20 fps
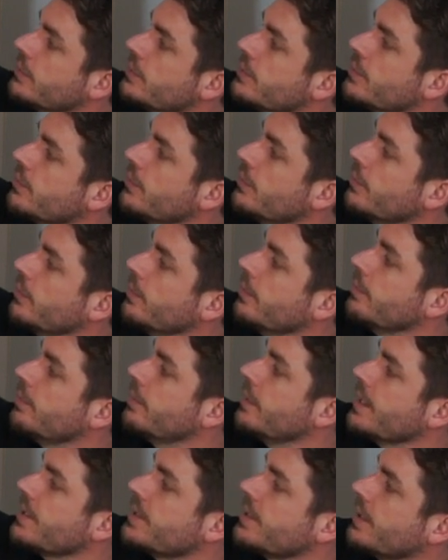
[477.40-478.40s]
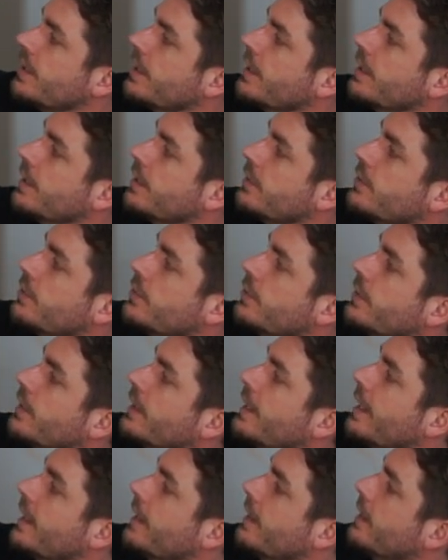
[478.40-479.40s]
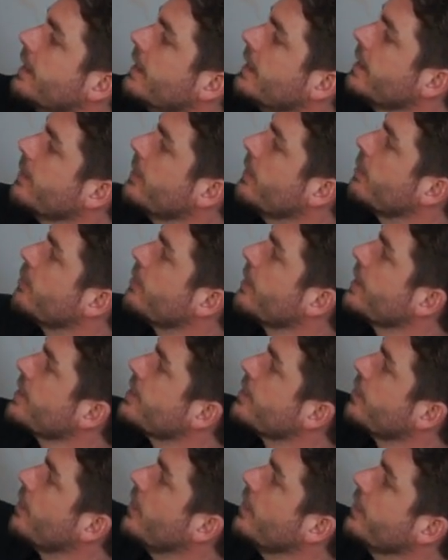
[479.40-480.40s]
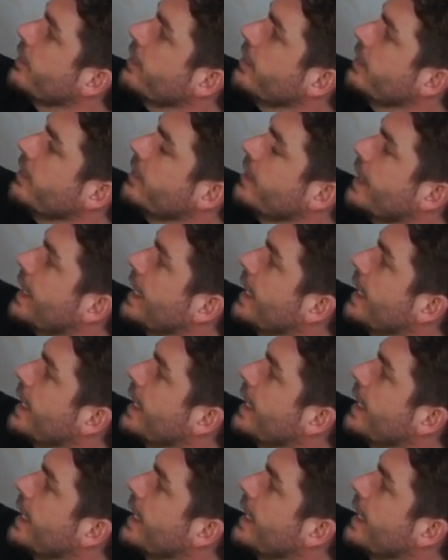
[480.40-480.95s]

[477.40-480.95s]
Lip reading: to place it here to again keep the pressure on the